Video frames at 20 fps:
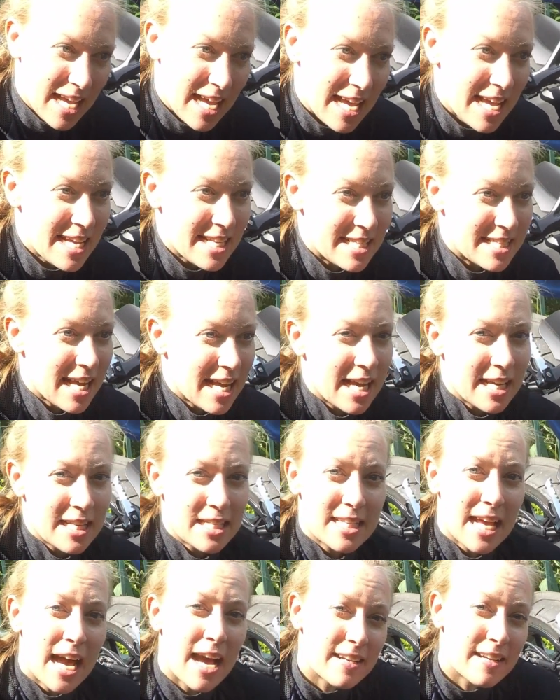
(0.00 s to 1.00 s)

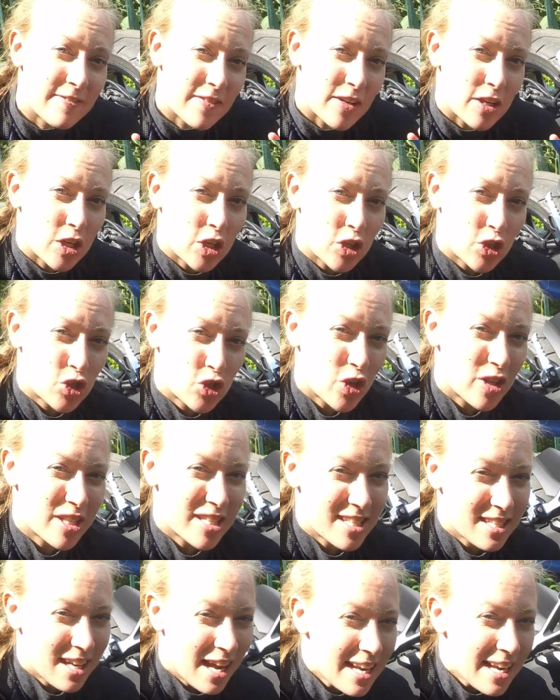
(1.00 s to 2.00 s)
It's got a
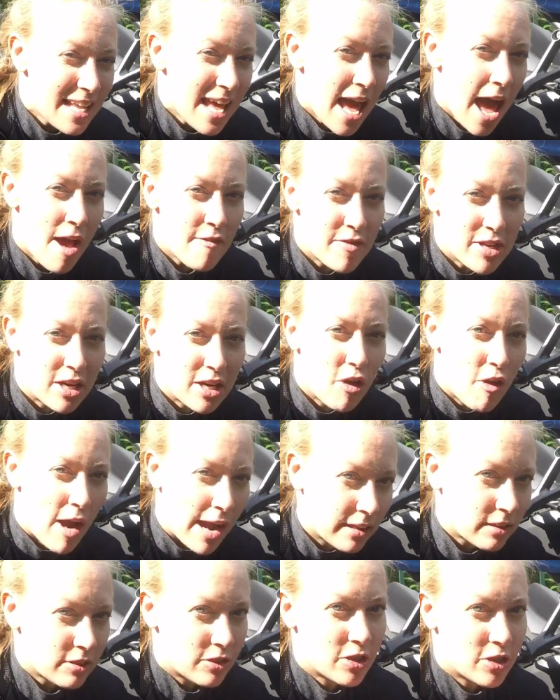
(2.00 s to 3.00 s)
slightly heavier
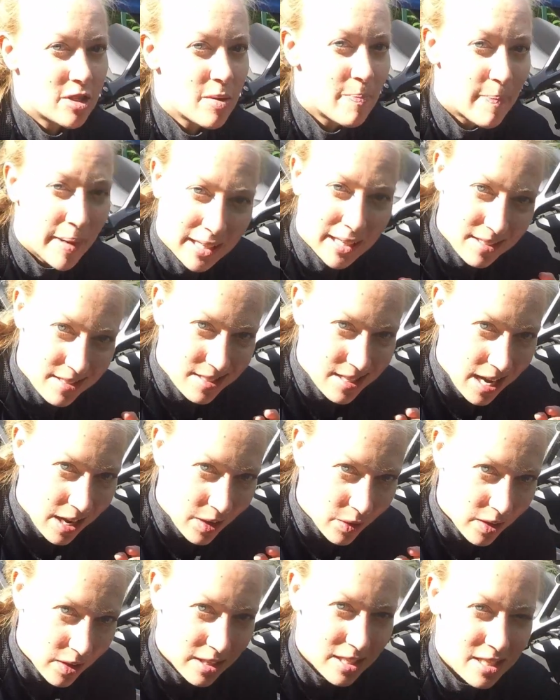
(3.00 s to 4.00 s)
crank just to balance it
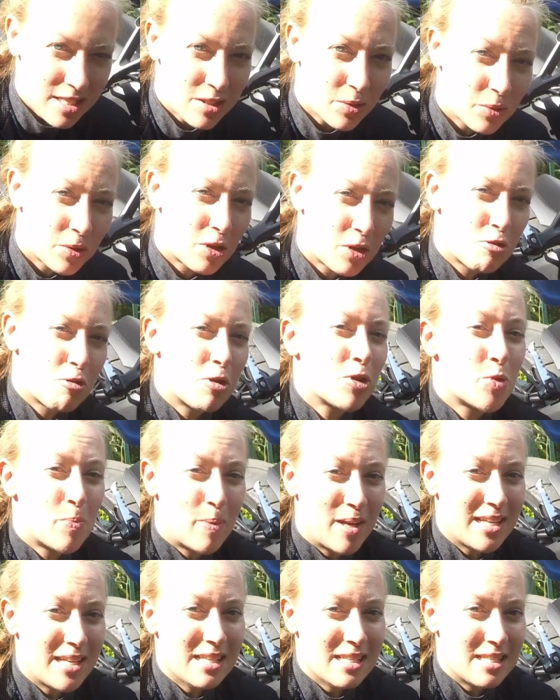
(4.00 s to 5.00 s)
out, and it's still the
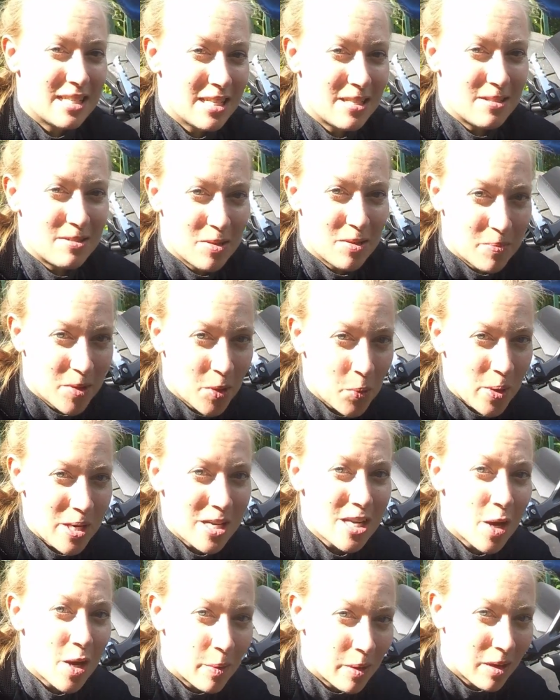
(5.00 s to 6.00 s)
cross-plane system that we
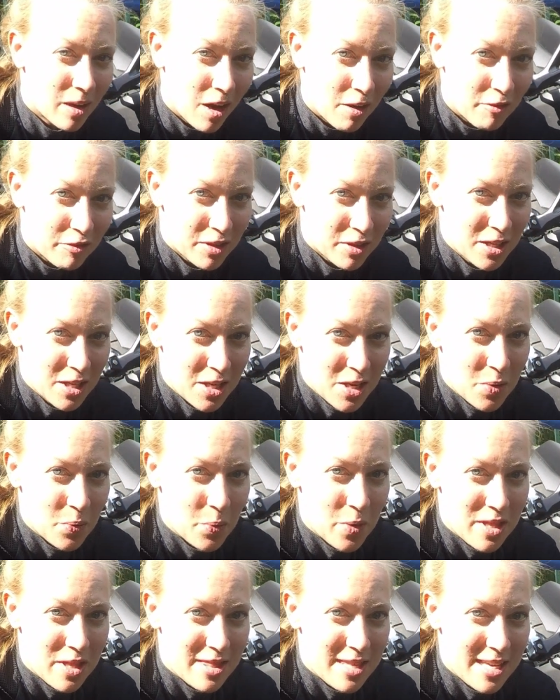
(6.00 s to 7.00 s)
know and love
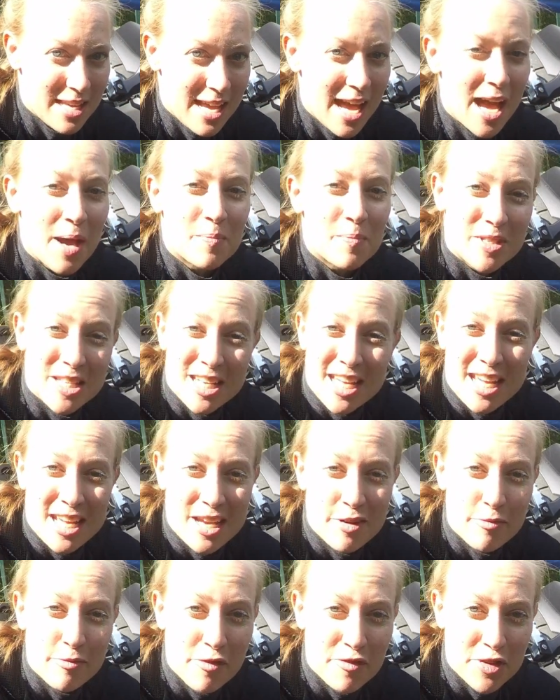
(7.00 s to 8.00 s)
with the MT
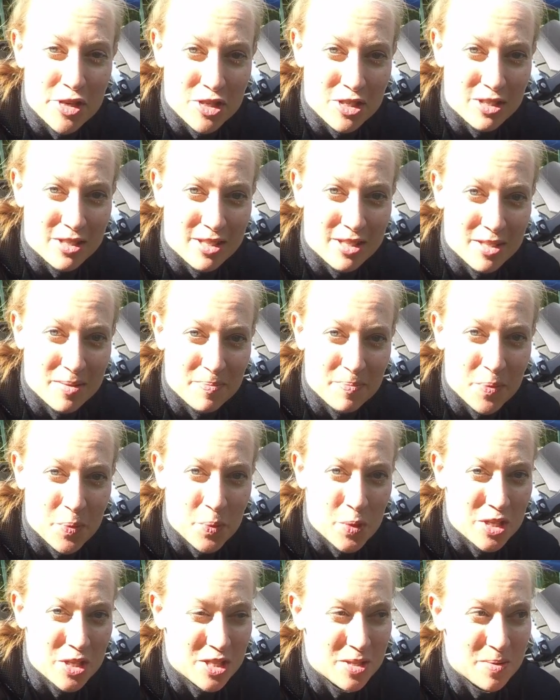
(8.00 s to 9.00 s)
revisions,
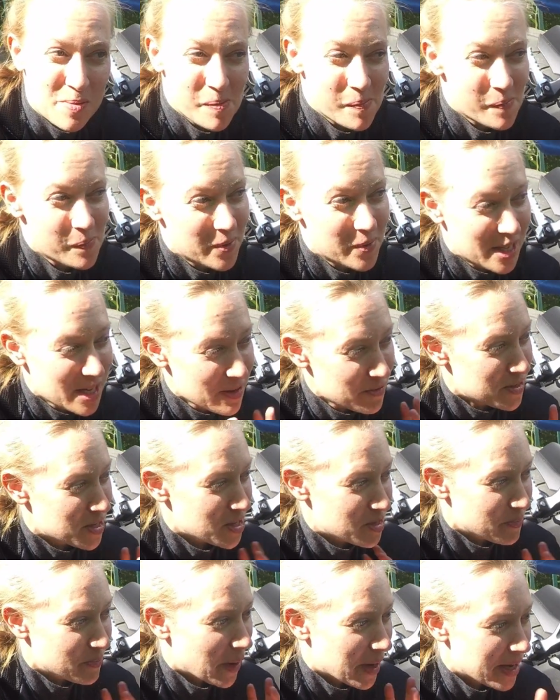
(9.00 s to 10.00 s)
which gives
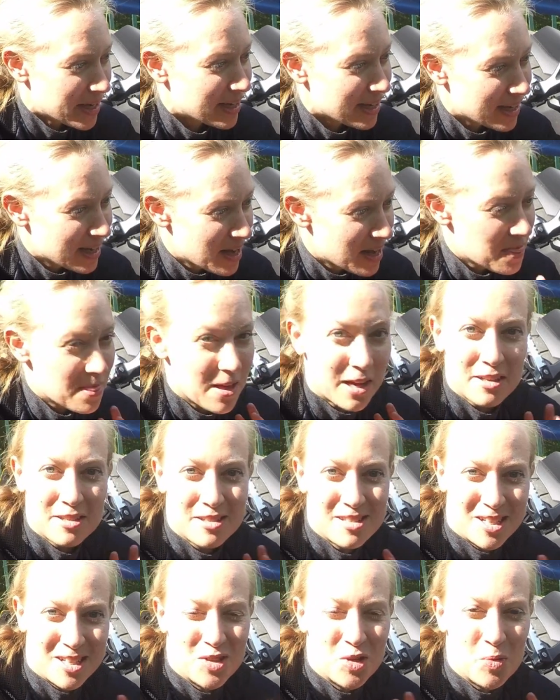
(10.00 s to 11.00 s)
this bike that
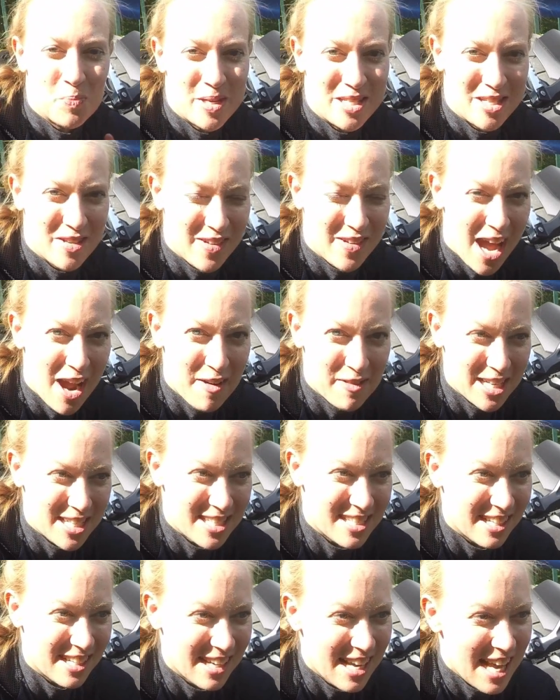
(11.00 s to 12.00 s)
subtle bit of
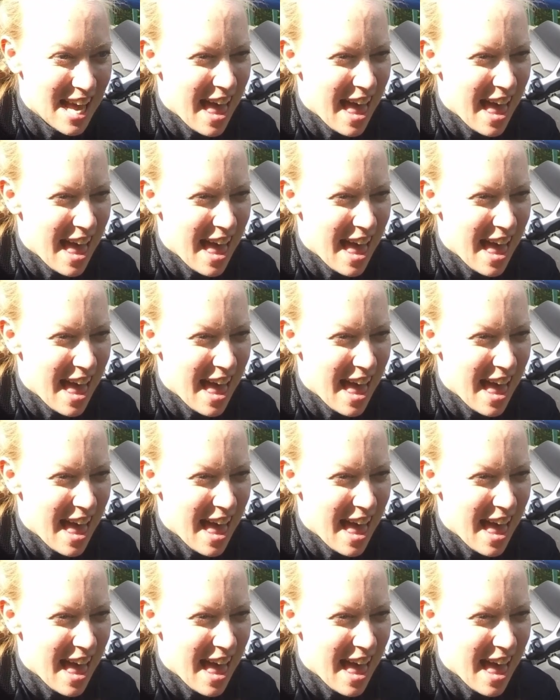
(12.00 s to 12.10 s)
character.